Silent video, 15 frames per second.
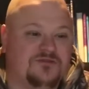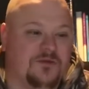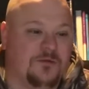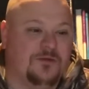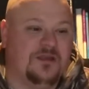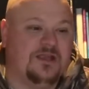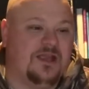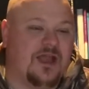
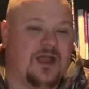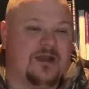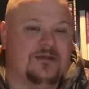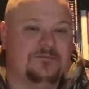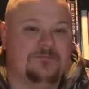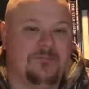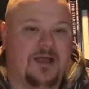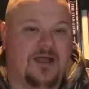solely
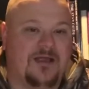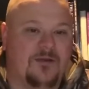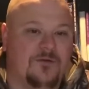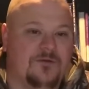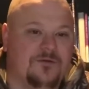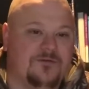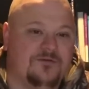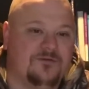on my
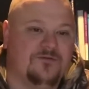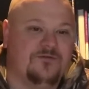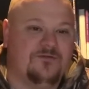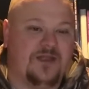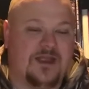own